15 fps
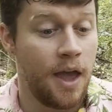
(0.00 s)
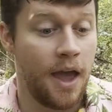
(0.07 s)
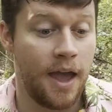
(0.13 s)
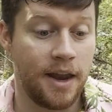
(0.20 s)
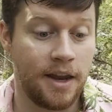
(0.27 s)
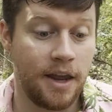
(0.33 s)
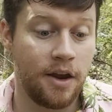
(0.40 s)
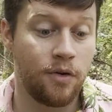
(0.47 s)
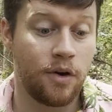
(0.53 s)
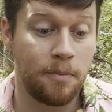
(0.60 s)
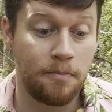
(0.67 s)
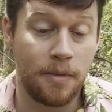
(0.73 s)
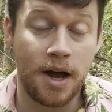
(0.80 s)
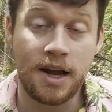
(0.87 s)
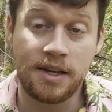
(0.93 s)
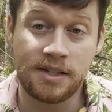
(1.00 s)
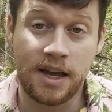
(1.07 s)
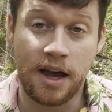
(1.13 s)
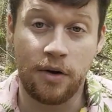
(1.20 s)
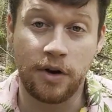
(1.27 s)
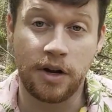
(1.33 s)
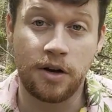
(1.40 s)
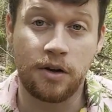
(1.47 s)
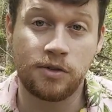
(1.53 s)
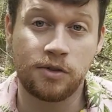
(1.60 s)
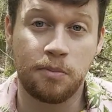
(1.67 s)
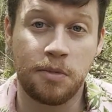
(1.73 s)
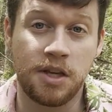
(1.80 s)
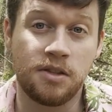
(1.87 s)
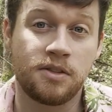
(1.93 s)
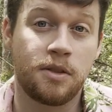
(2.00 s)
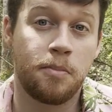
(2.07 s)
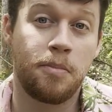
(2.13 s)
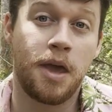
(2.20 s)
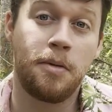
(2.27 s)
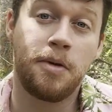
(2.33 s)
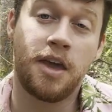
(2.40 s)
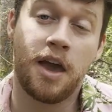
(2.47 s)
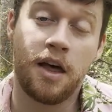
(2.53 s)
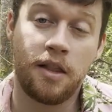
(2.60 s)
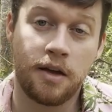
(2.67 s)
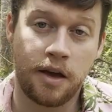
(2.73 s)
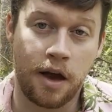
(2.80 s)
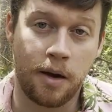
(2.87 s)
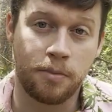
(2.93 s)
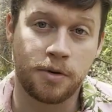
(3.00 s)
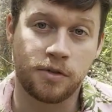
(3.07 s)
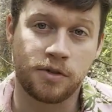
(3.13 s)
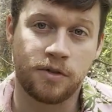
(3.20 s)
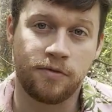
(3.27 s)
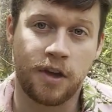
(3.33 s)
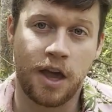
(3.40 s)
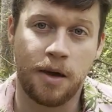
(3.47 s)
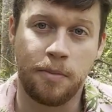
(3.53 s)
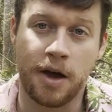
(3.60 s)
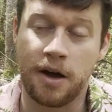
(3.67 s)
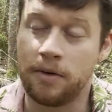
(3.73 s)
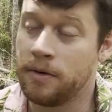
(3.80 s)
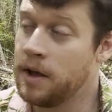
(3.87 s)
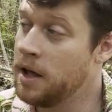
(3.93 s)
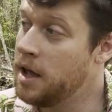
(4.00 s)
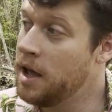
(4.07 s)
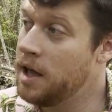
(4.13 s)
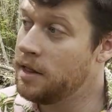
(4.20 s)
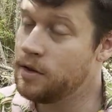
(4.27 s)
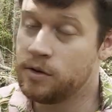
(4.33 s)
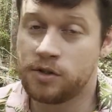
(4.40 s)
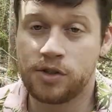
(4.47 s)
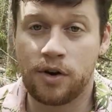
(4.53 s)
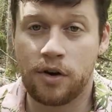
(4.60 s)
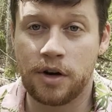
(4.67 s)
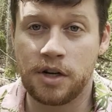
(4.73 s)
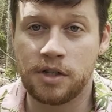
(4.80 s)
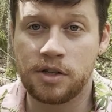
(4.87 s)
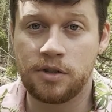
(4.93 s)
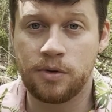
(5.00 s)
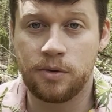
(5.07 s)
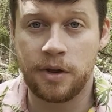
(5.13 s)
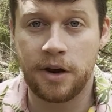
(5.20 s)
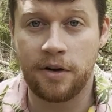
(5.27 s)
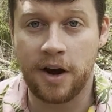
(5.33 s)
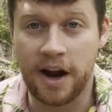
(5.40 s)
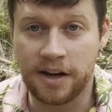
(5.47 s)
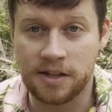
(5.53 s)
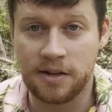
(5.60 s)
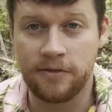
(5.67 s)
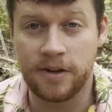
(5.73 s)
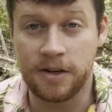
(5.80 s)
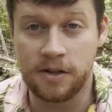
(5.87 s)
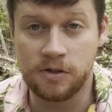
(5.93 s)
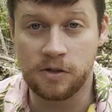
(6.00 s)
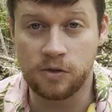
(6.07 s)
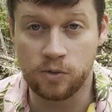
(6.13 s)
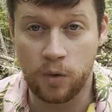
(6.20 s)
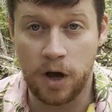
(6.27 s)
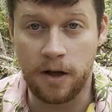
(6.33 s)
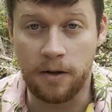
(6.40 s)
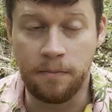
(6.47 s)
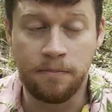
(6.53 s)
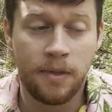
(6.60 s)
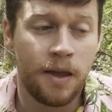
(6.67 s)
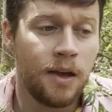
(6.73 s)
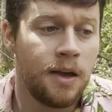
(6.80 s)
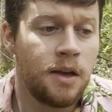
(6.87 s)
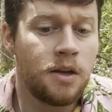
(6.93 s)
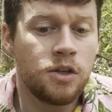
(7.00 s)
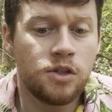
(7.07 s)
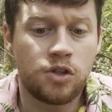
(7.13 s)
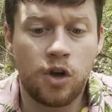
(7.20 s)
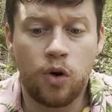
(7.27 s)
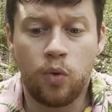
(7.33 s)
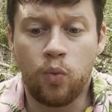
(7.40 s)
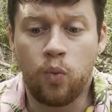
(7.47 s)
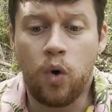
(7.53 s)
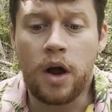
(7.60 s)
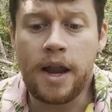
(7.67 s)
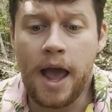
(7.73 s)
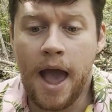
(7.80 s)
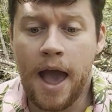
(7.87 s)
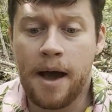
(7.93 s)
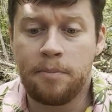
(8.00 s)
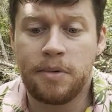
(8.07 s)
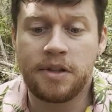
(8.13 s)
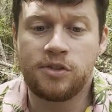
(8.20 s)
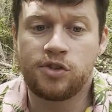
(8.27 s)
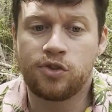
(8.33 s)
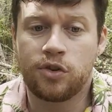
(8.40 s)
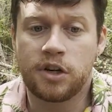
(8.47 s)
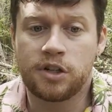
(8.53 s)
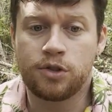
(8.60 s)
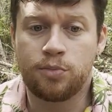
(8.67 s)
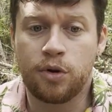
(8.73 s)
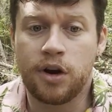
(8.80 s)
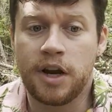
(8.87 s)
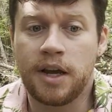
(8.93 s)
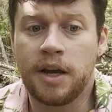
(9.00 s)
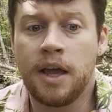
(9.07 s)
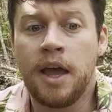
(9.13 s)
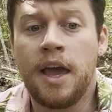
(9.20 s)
And here in my town, it also means the baby helicopters have came out and they're starting to do their activities as well. So what happens during spring